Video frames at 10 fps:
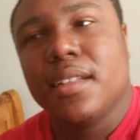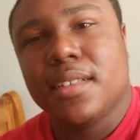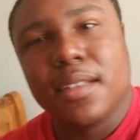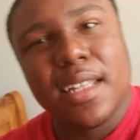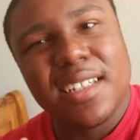
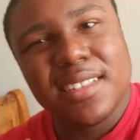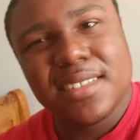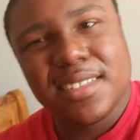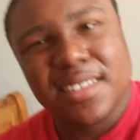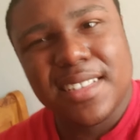Same
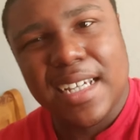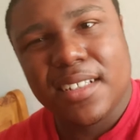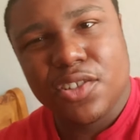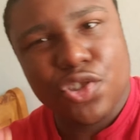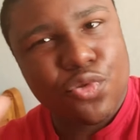things
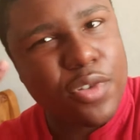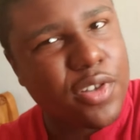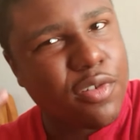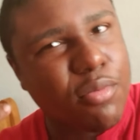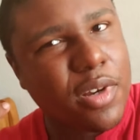that
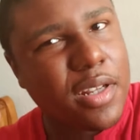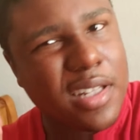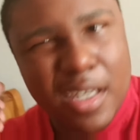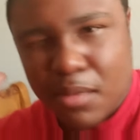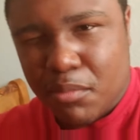shrink your brain,
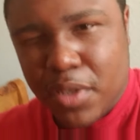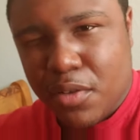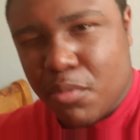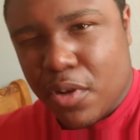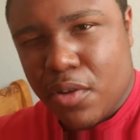not make
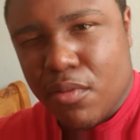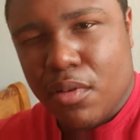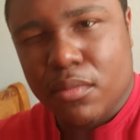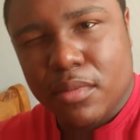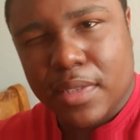your brain
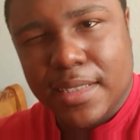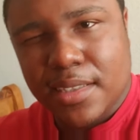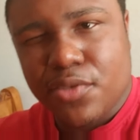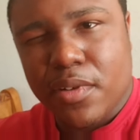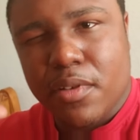grow. Things
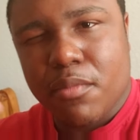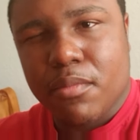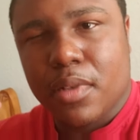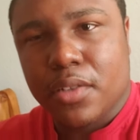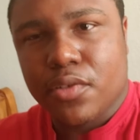that shrink
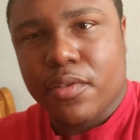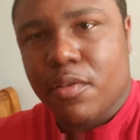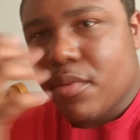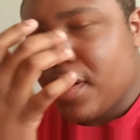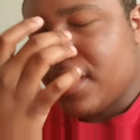your
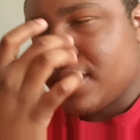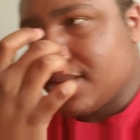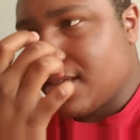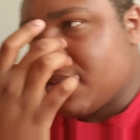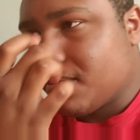brain is
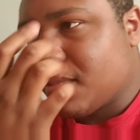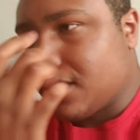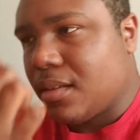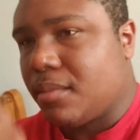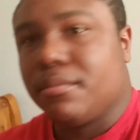negative
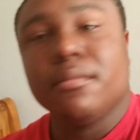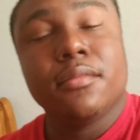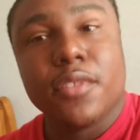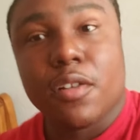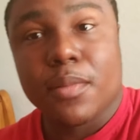
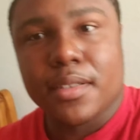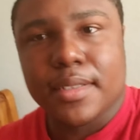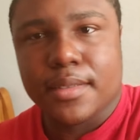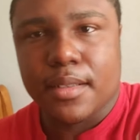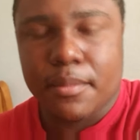
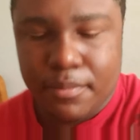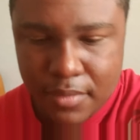neuroplasticity.